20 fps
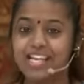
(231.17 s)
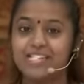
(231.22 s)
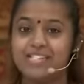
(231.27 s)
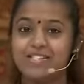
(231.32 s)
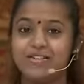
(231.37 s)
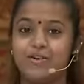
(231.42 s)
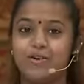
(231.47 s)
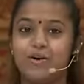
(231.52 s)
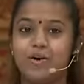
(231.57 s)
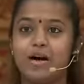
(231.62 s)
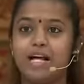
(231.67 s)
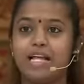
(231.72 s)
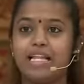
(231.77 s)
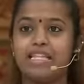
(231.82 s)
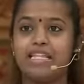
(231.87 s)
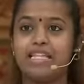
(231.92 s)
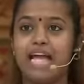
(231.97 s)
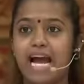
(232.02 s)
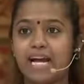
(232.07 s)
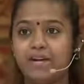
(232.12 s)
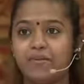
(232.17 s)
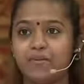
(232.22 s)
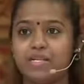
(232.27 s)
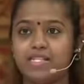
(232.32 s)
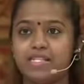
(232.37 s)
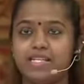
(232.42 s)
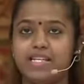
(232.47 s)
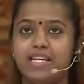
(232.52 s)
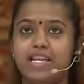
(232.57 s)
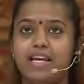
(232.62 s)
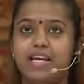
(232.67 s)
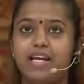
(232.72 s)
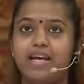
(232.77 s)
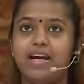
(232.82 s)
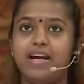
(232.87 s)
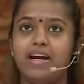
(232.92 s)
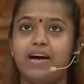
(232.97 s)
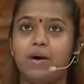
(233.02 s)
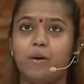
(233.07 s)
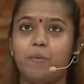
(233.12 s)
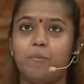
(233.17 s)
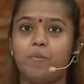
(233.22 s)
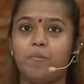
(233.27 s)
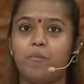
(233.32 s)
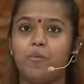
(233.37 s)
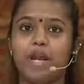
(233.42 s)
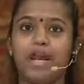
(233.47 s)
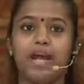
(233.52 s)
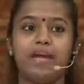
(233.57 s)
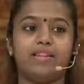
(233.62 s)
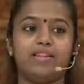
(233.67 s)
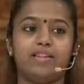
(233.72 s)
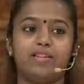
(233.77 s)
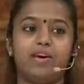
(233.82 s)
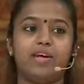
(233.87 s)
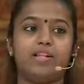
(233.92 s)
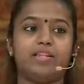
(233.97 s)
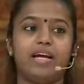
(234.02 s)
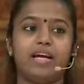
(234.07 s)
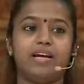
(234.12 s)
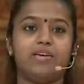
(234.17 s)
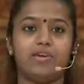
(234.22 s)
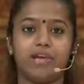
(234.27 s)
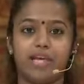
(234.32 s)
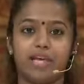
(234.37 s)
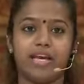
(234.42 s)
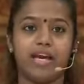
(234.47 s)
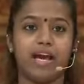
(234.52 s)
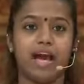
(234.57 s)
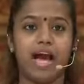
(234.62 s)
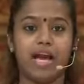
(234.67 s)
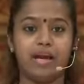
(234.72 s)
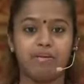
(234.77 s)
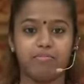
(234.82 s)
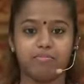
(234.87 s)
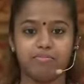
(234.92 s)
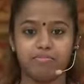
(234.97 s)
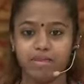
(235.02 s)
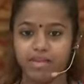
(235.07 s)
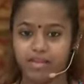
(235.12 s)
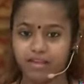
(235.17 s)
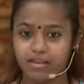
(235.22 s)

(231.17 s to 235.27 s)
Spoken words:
So that was the day when I thought that, okay, I'm